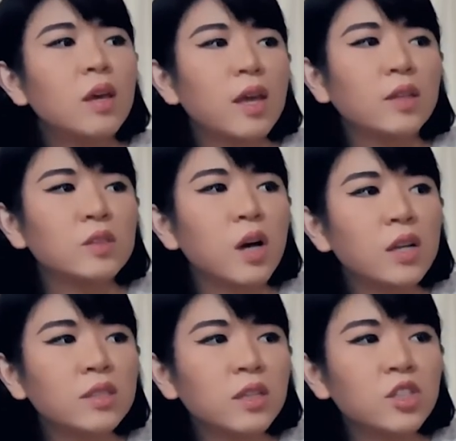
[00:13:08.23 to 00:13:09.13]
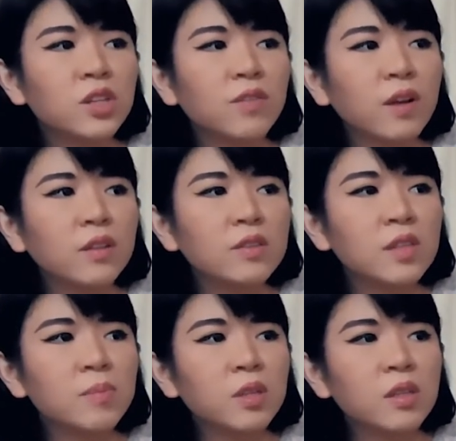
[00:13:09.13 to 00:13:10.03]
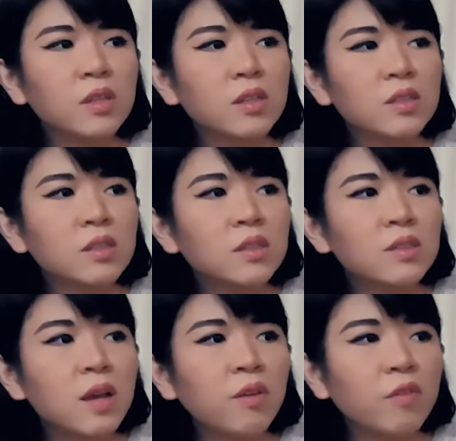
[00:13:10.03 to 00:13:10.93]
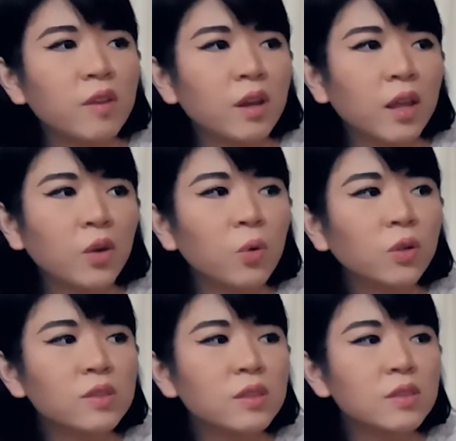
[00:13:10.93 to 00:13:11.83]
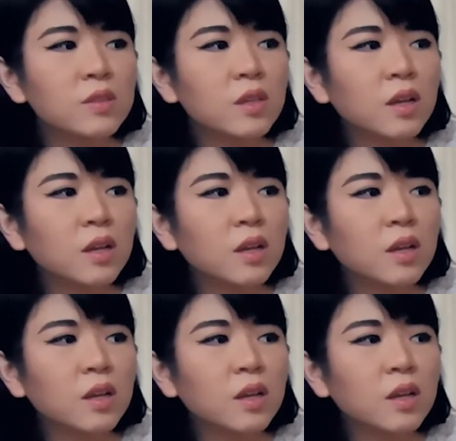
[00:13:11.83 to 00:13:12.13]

Exhausted, she fell asleep to the distant sound of the neighing horses.